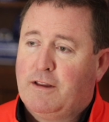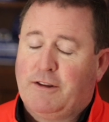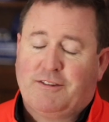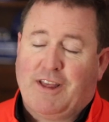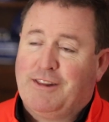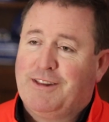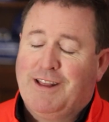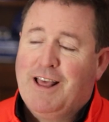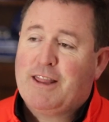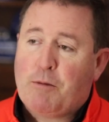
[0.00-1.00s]

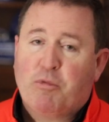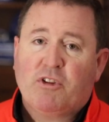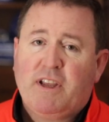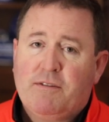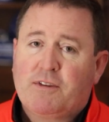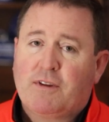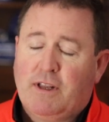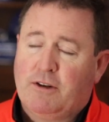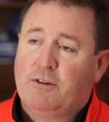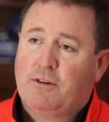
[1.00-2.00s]
said they believe
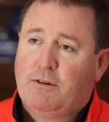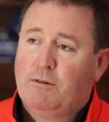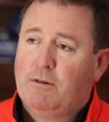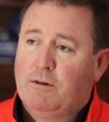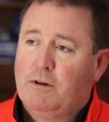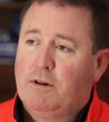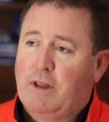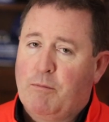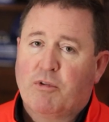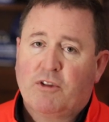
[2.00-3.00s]
someone
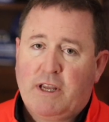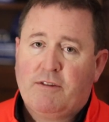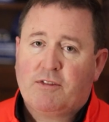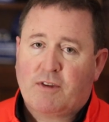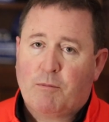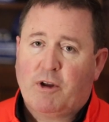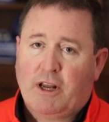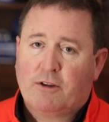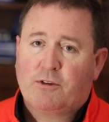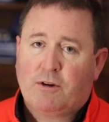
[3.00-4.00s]

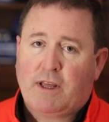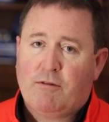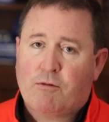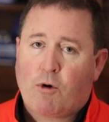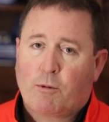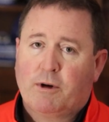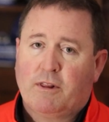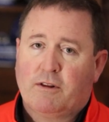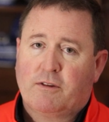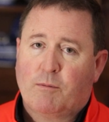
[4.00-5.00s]
else who came forward
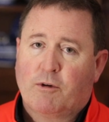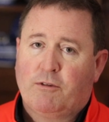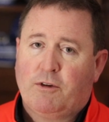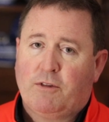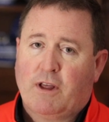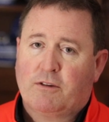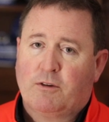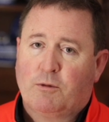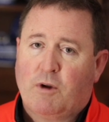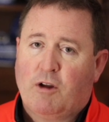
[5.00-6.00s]
in the summer of
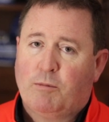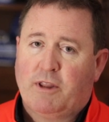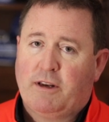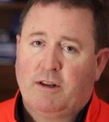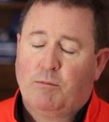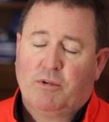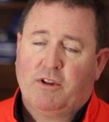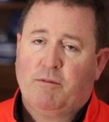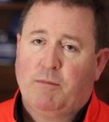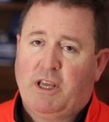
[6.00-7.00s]
2012, but they didn't
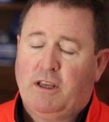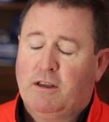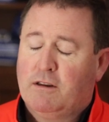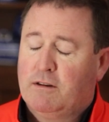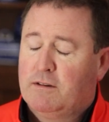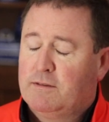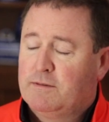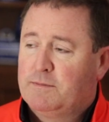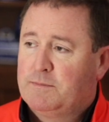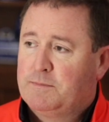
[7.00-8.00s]
believe me.
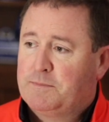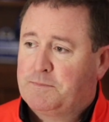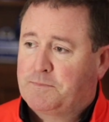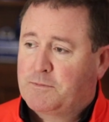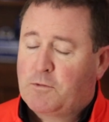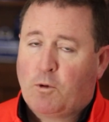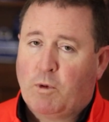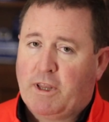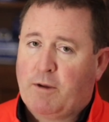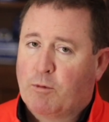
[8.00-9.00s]

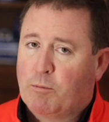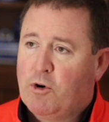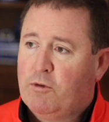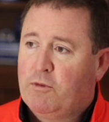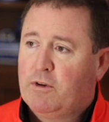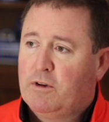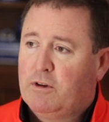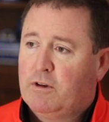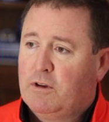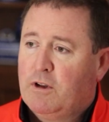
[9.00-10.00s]
When they
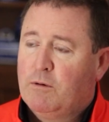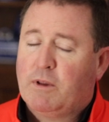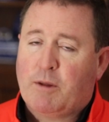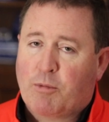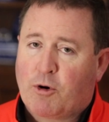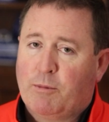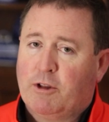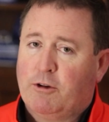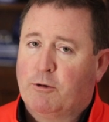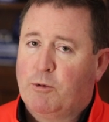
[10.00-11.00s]

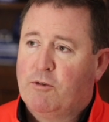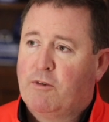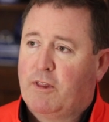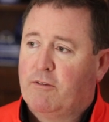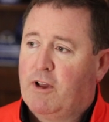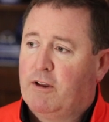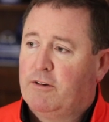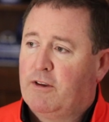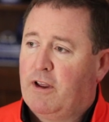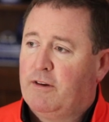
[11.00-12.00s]
permanently removed Father
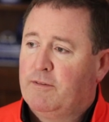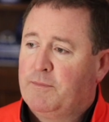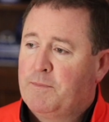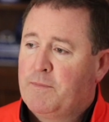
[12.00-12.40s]
Valentine.